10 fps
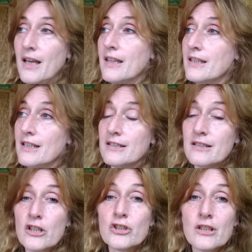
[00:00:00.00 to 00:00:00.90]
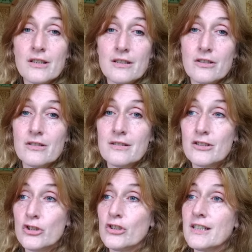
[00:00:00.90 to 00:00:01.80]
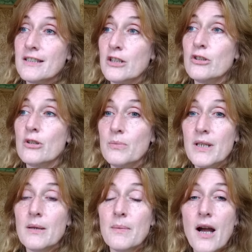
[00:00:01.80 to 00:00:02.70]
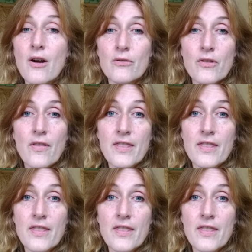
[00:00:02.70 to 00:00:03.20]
The discussion should continue to be about